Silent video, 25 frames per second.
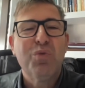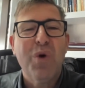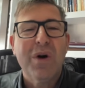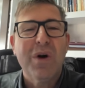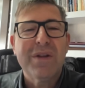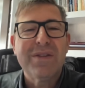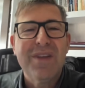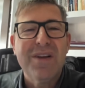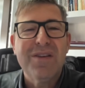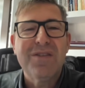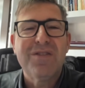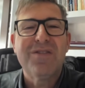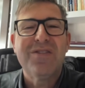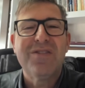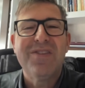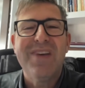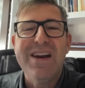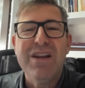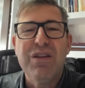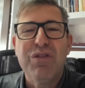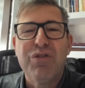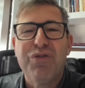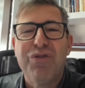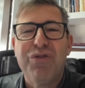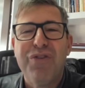does
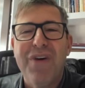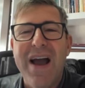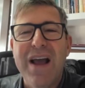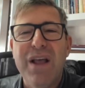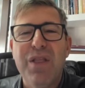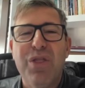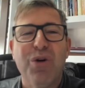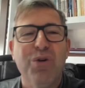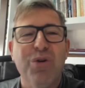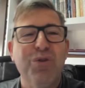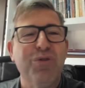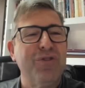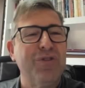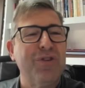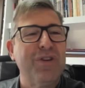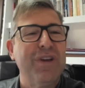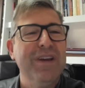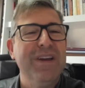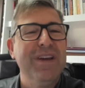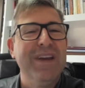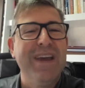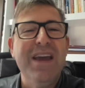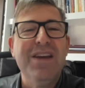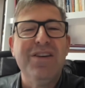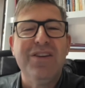satisfy those
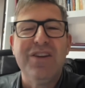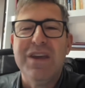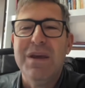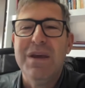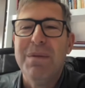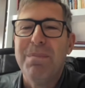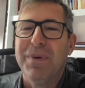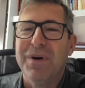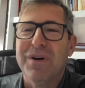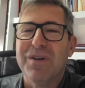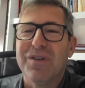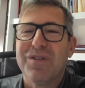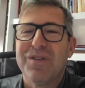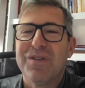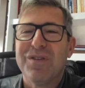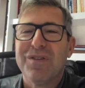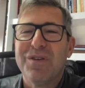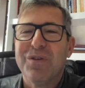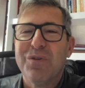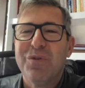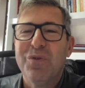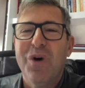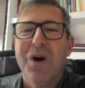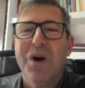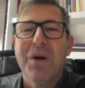gatekeepers?
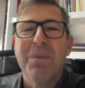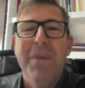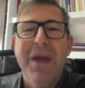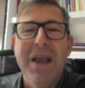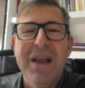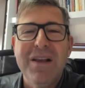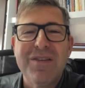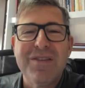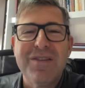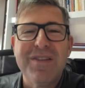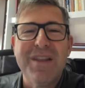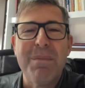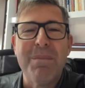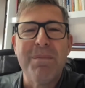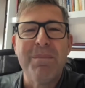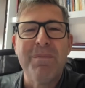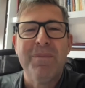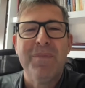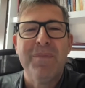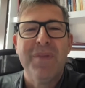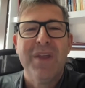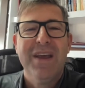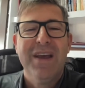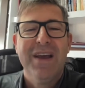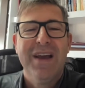What makes them
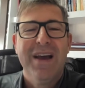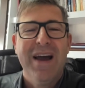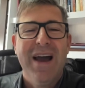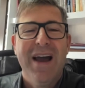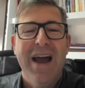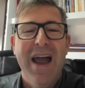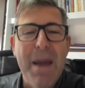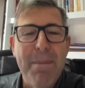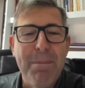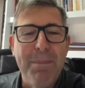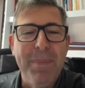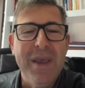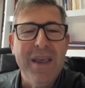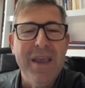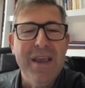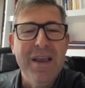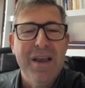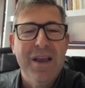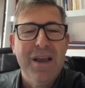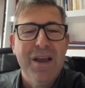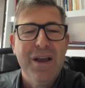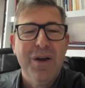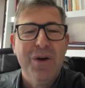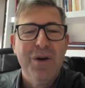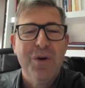happy
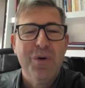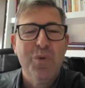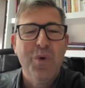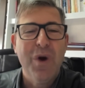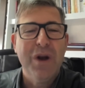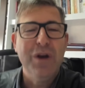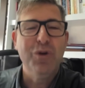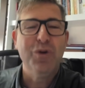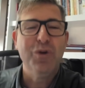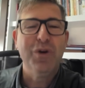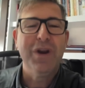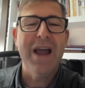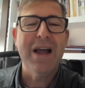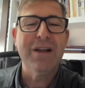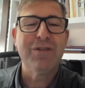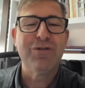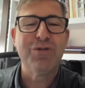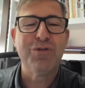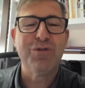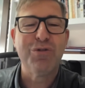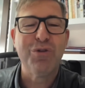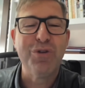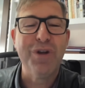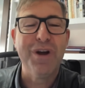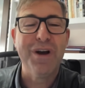when you get
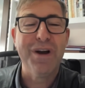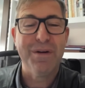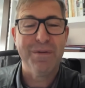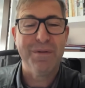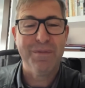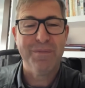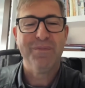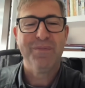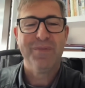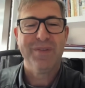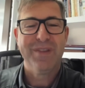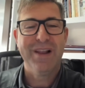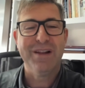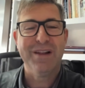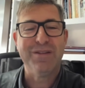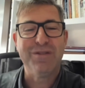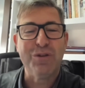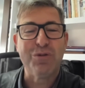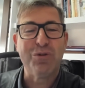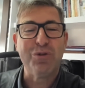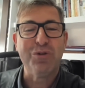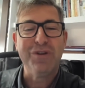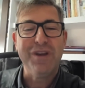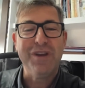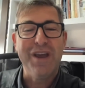to the, let's say,
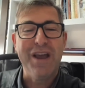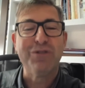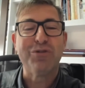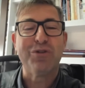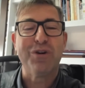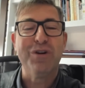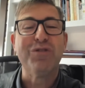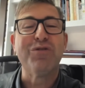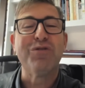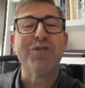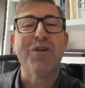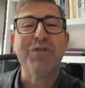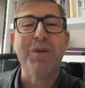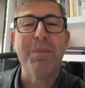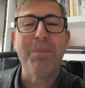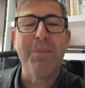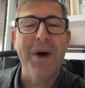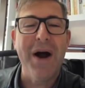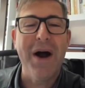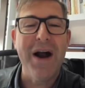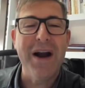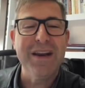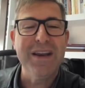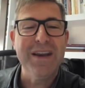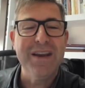to the entrance of the
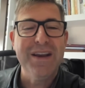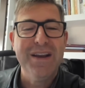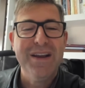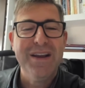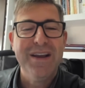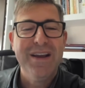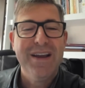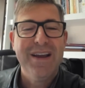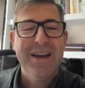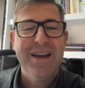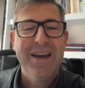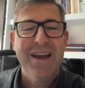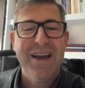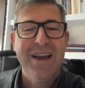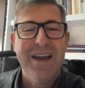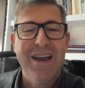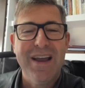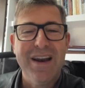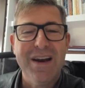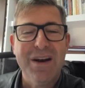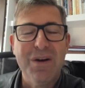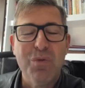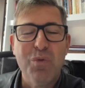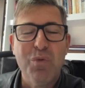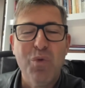party?
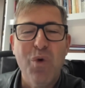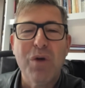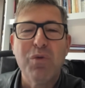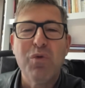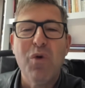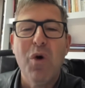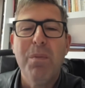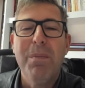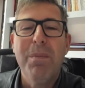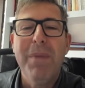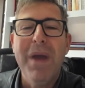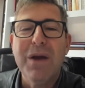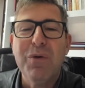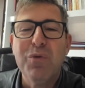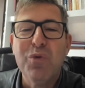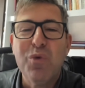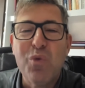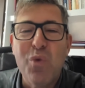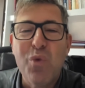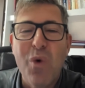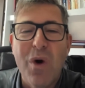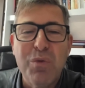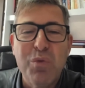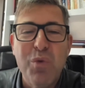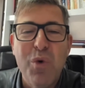And what will make
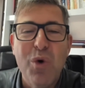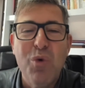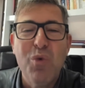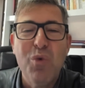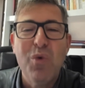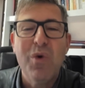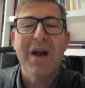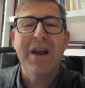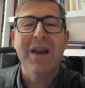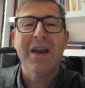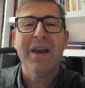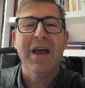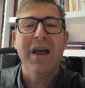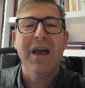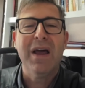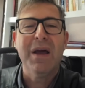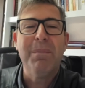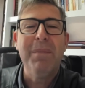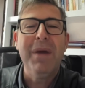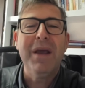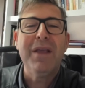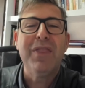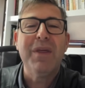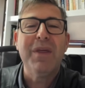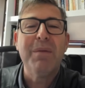
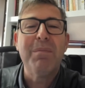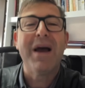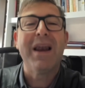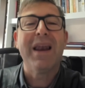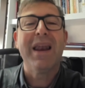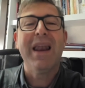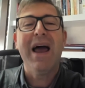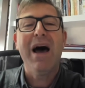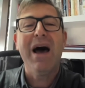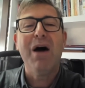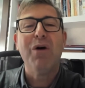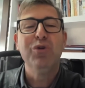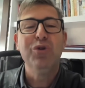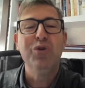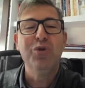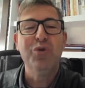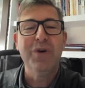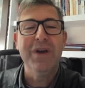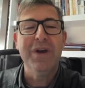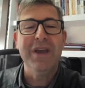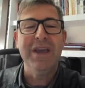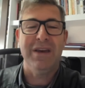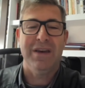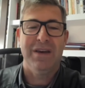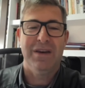them allow you
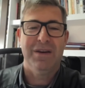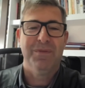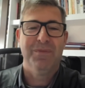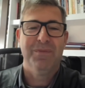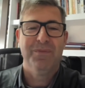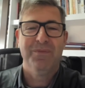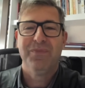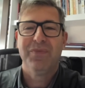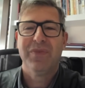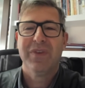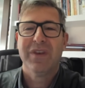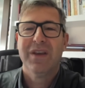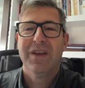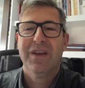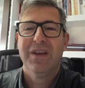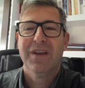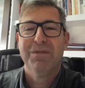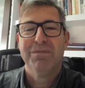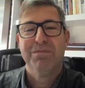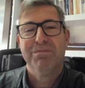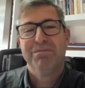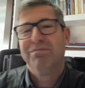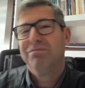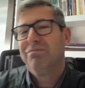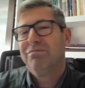in?
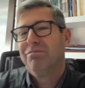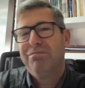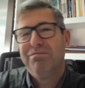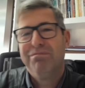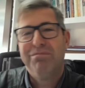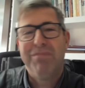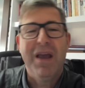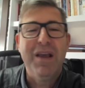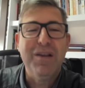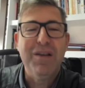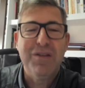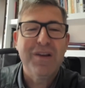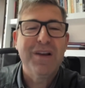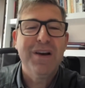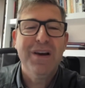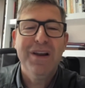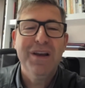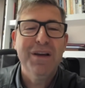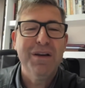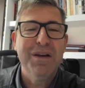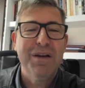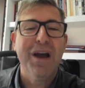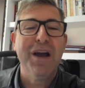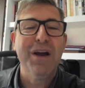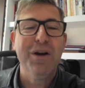Basically,
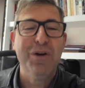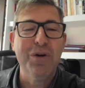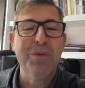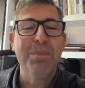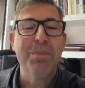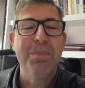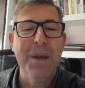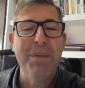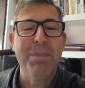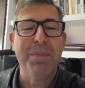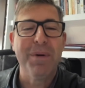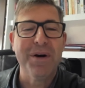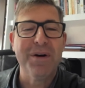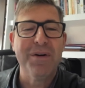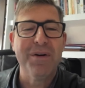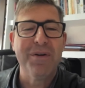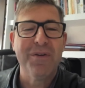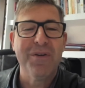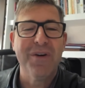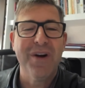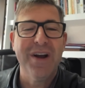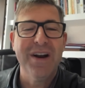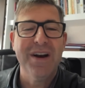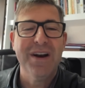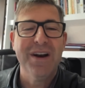a good paper,
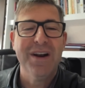right?